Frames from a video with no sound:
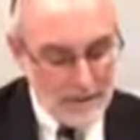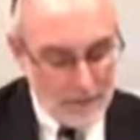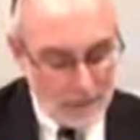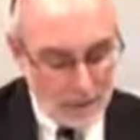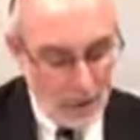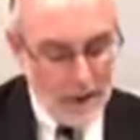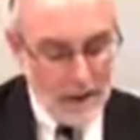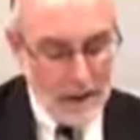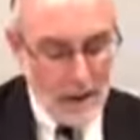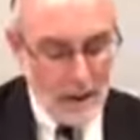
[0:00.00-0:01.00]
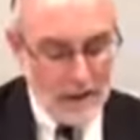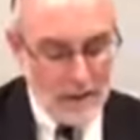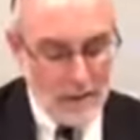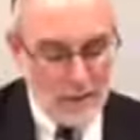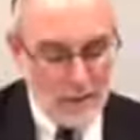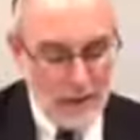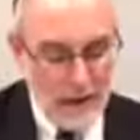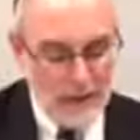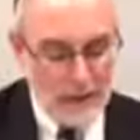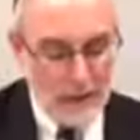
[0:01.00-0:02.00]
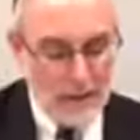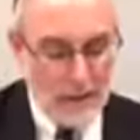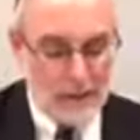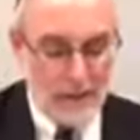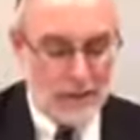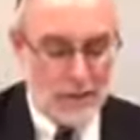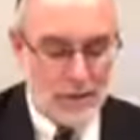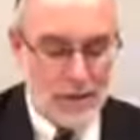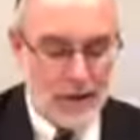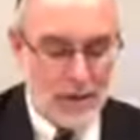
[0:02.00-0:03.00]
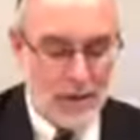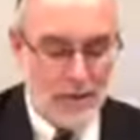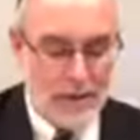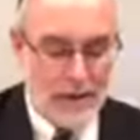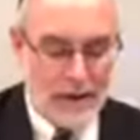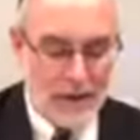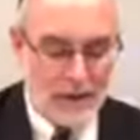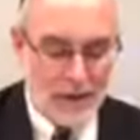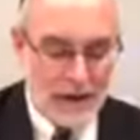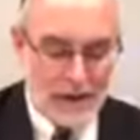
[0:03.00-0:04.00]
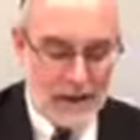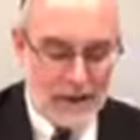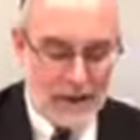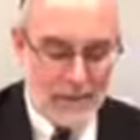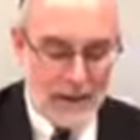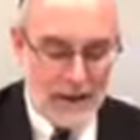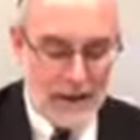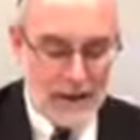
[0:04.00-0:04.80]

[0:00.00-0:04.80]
Lo ye lo le lo le Gabriel. He should not call Michael He should not call Gabriel.